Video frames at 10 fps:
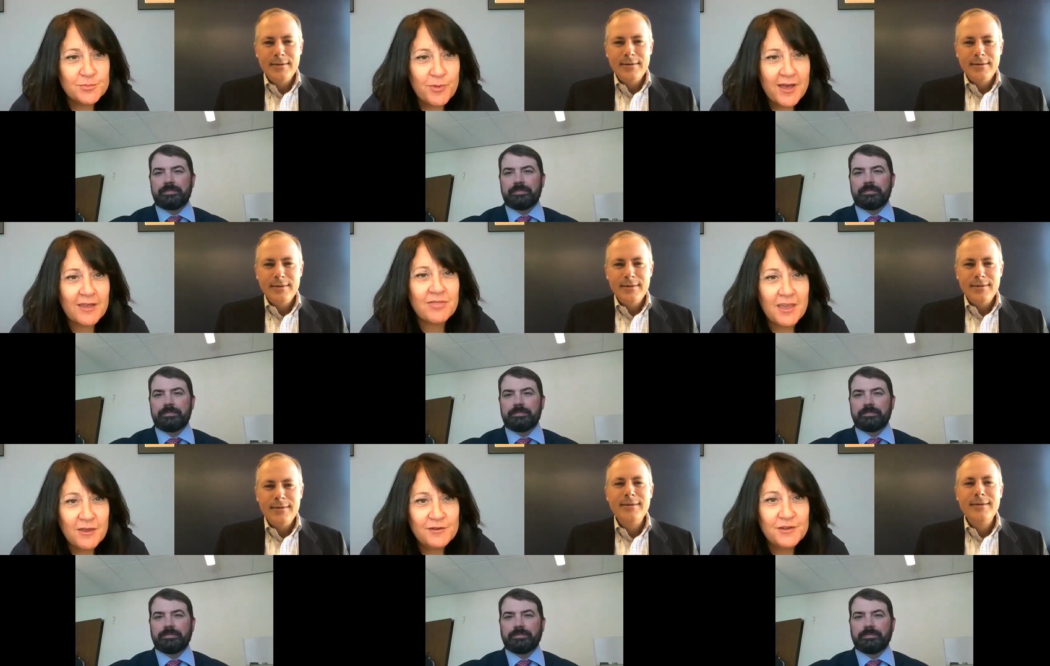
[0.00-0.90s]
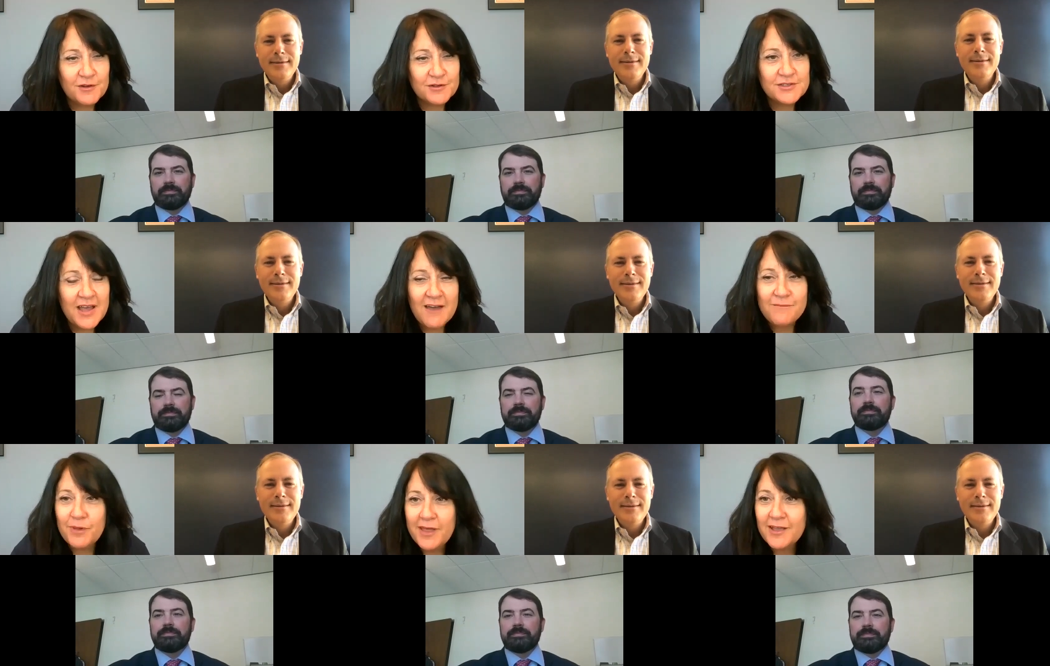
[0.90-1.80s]
Speaker 1: Sprague. Thank you to your
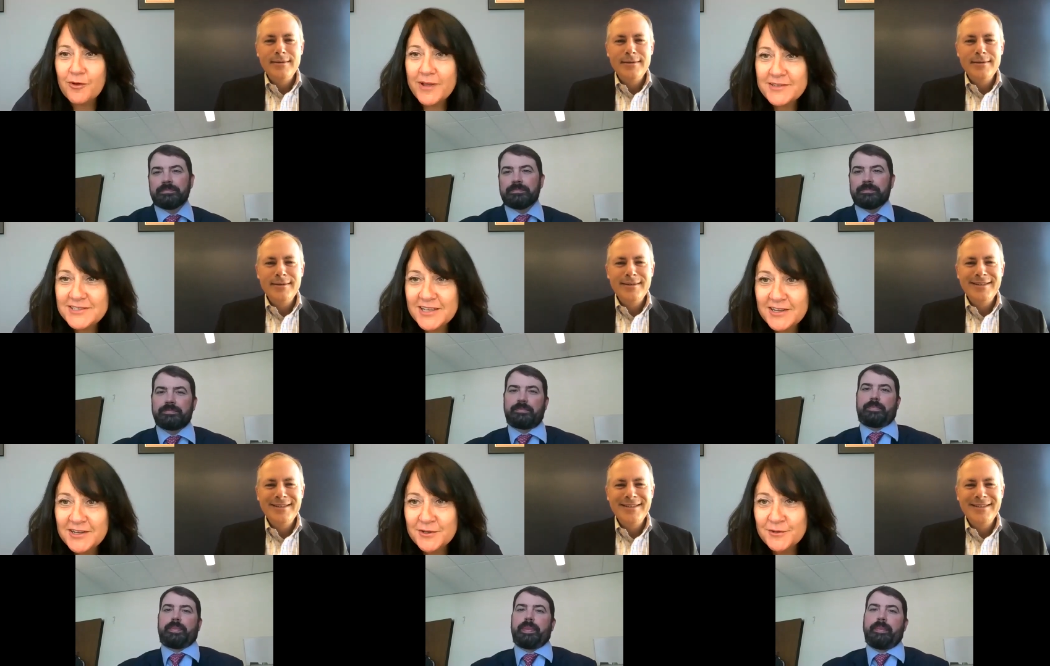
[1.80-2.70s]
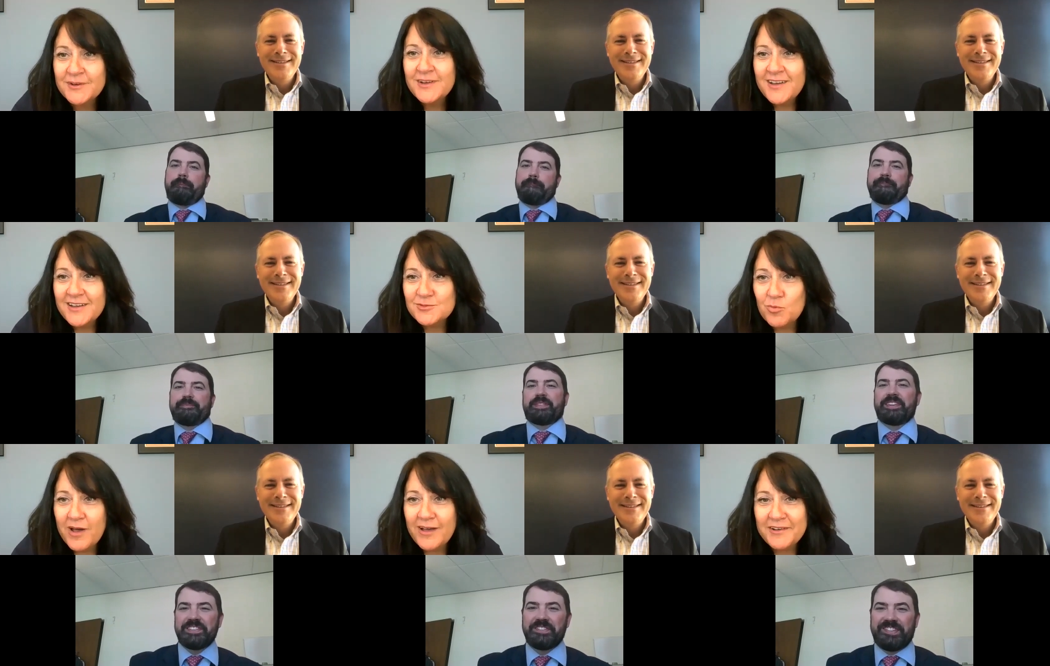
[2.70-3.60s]
staff. Blake, great seeing you as
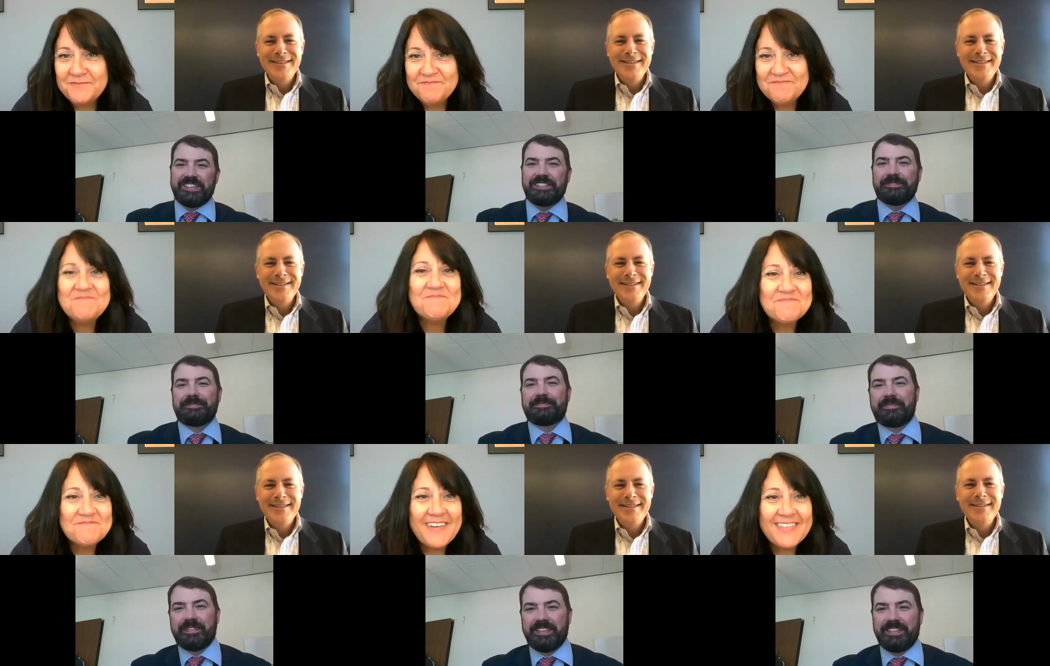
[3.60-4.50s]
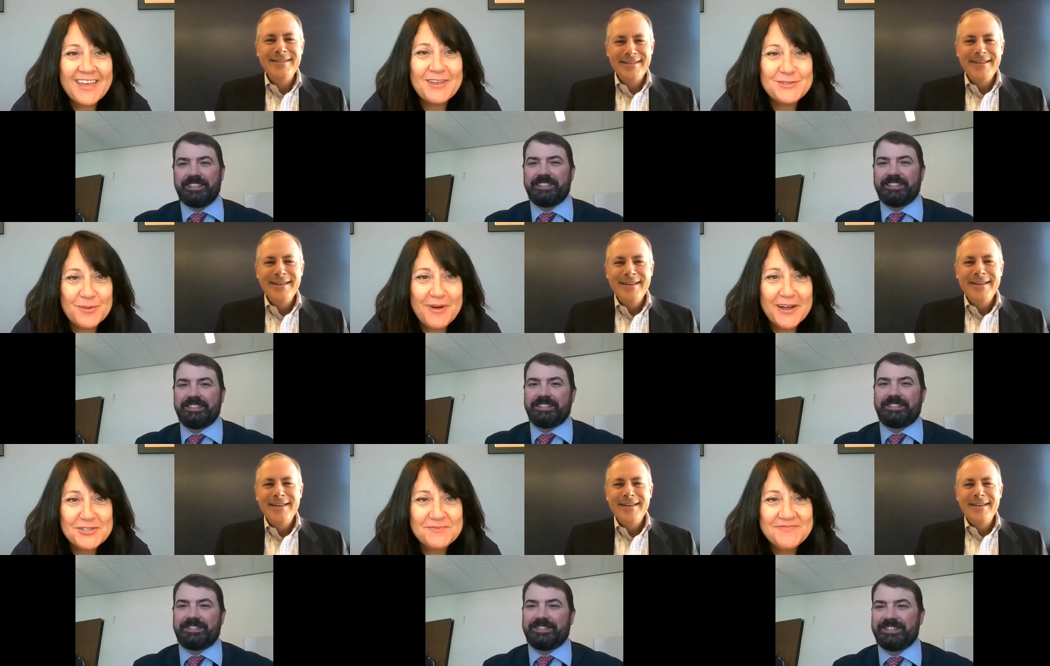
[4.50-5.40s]
well. You too. Thank you so
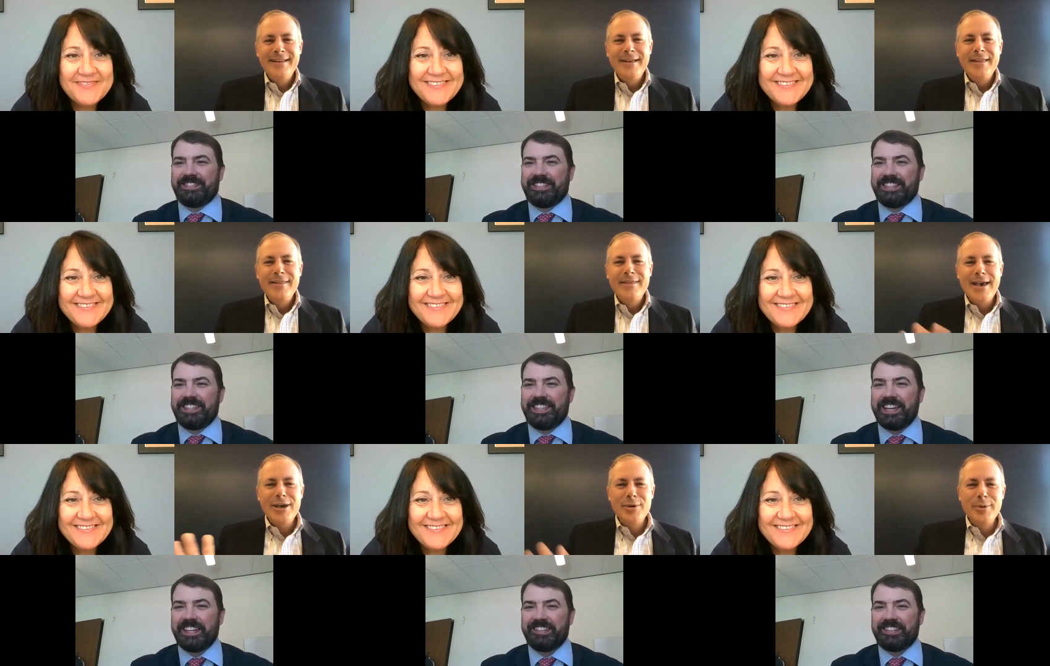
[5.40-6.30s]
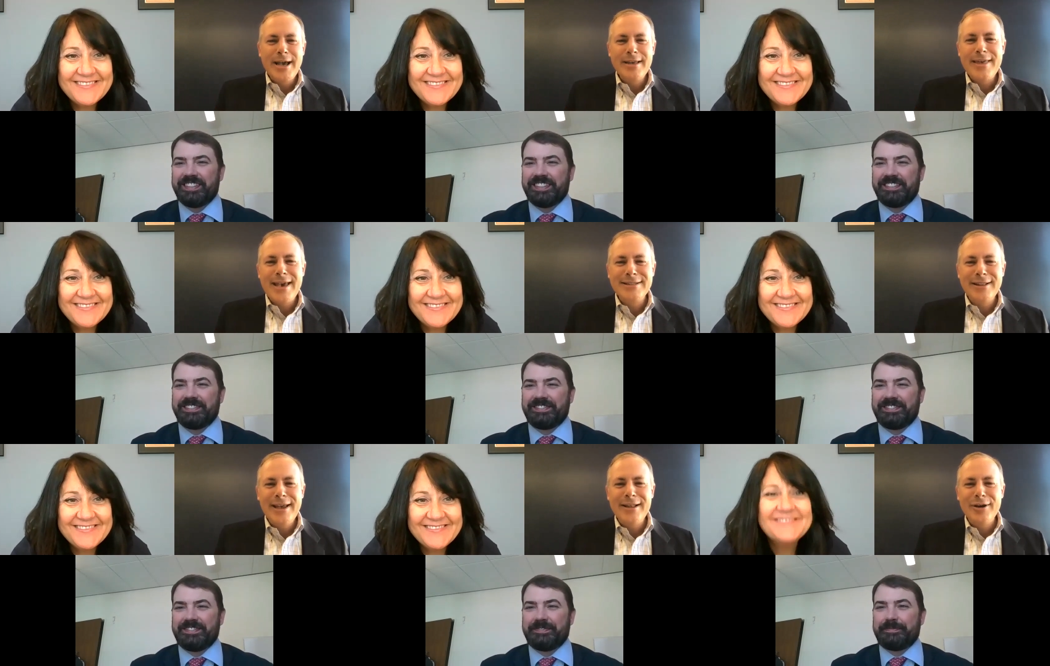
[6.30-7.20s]
much.
Speaker 2: Thank Thanks. you, Blake. Thanks,
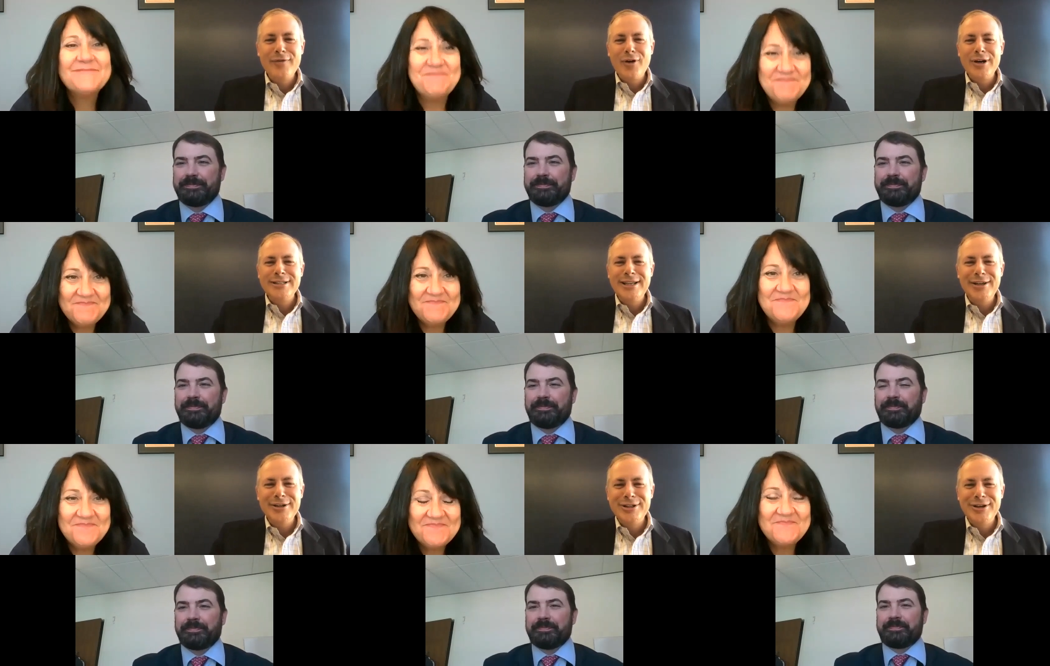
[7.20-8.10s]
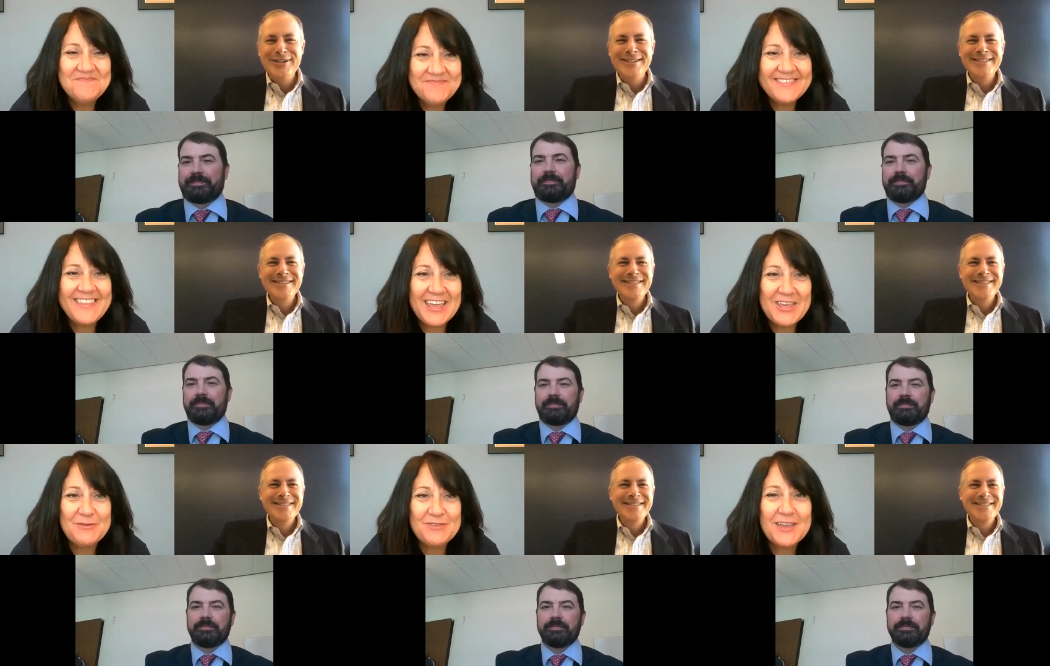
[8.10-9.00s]
Leah. Look forward to seeing you soon.
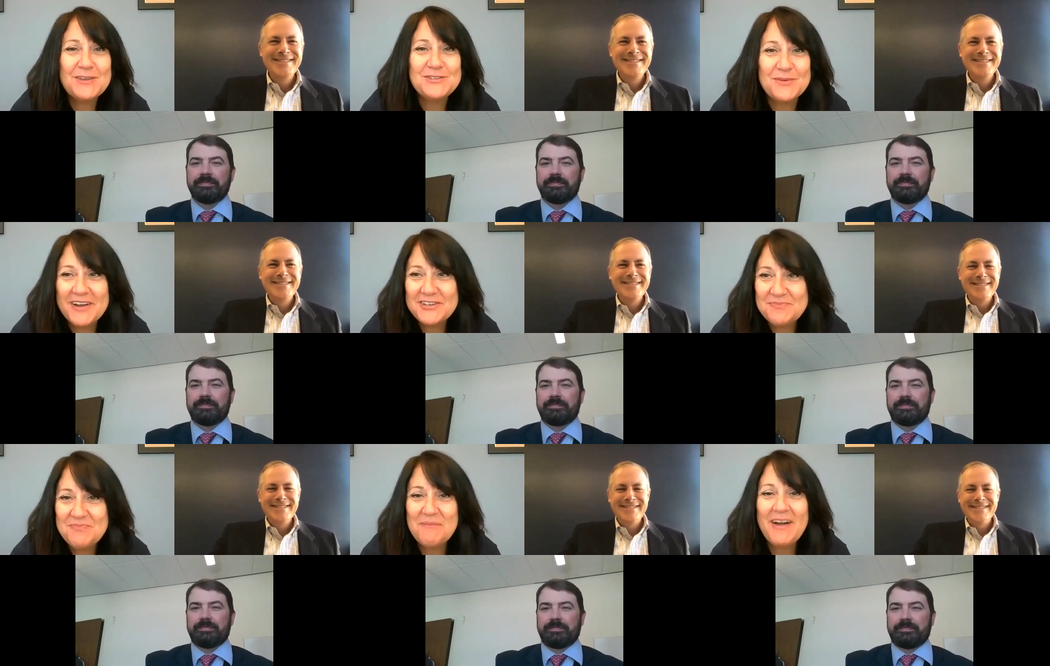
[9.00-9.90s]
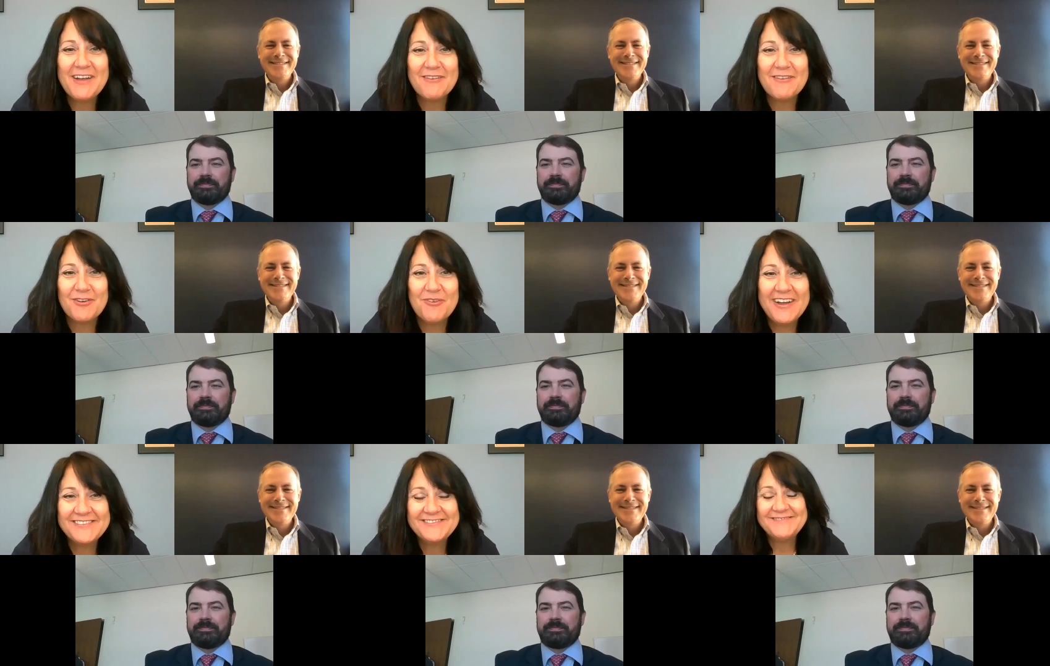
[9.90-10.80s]
Speaker 1: Thank you. Thank you so much. Bye-bye,
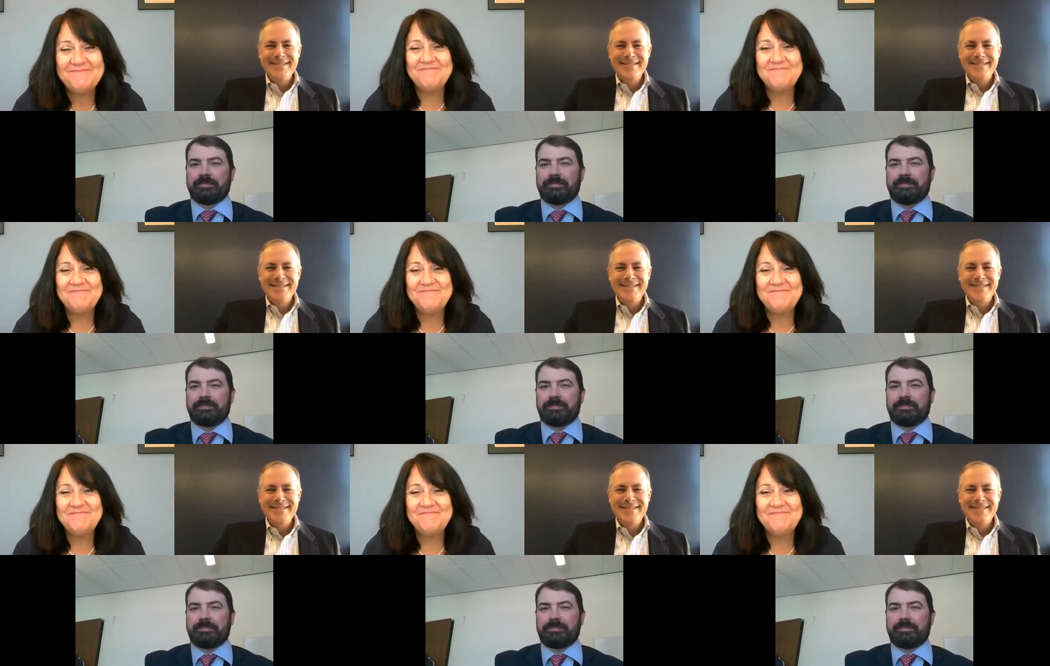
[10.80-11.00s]
everyone.